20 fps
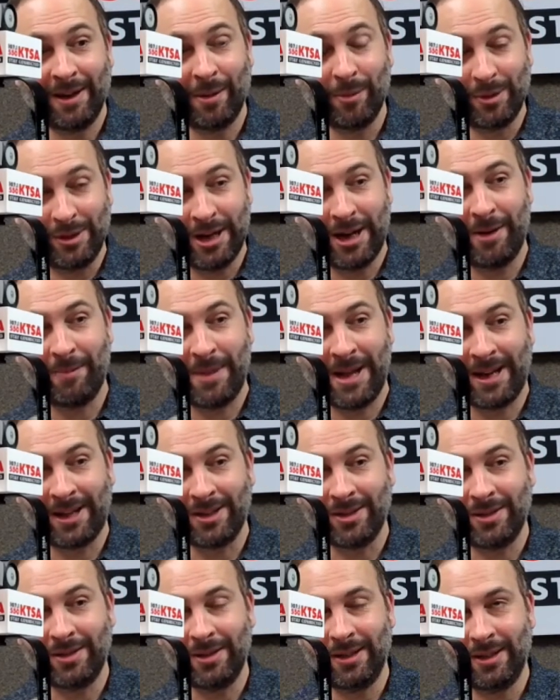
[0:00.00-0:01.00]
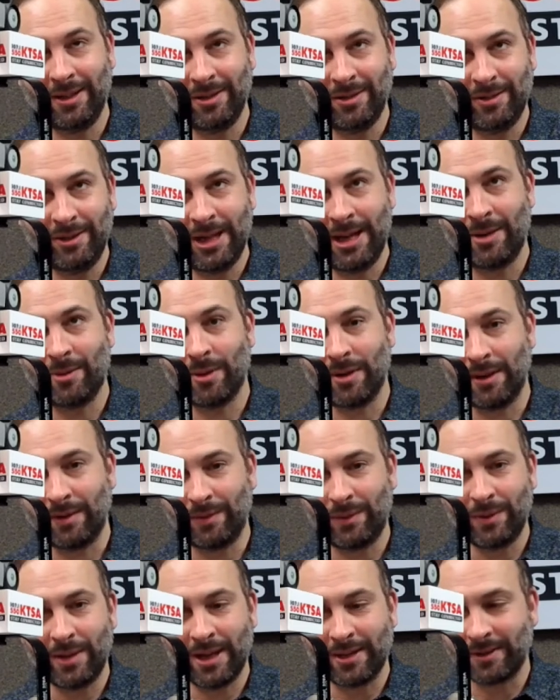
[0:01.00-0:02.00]
I retired back in January of
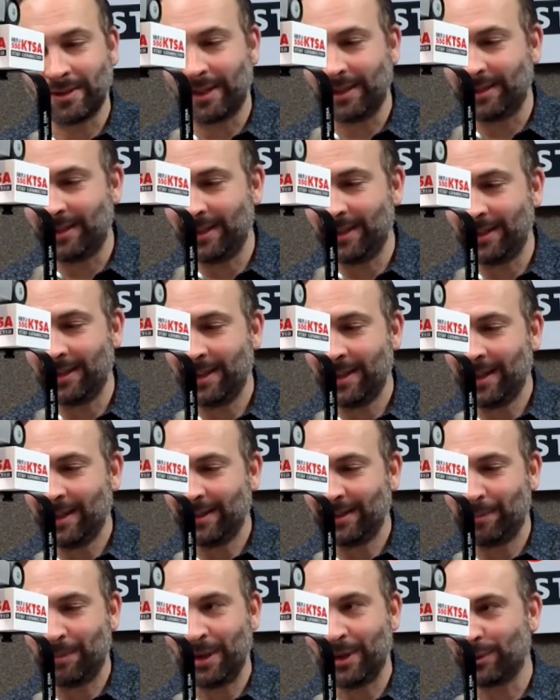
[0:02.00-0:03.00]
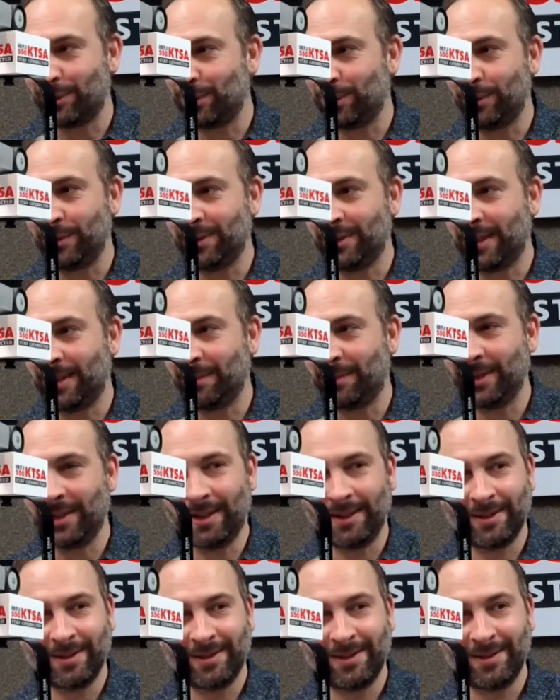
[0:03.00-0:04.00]
2018. Parents would do the same
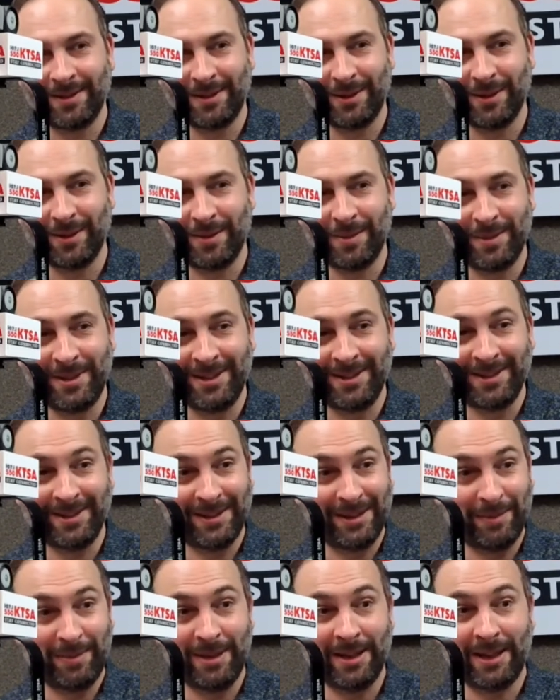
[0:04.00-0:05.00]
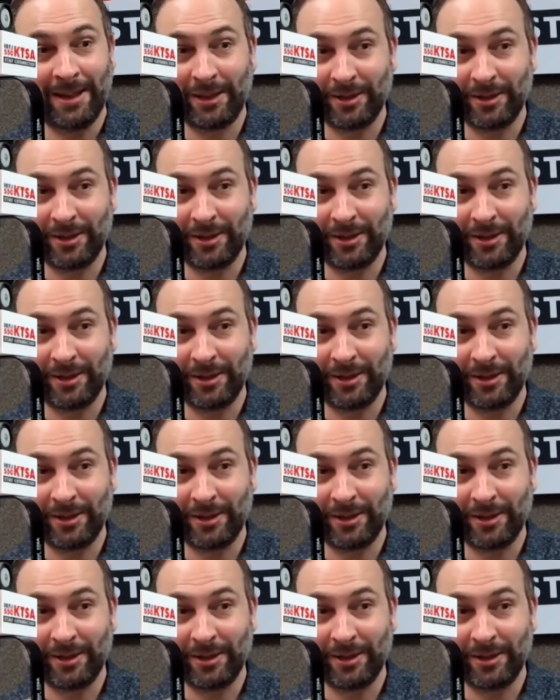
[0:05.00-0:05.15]
thing. You know what I mean? They'd be like,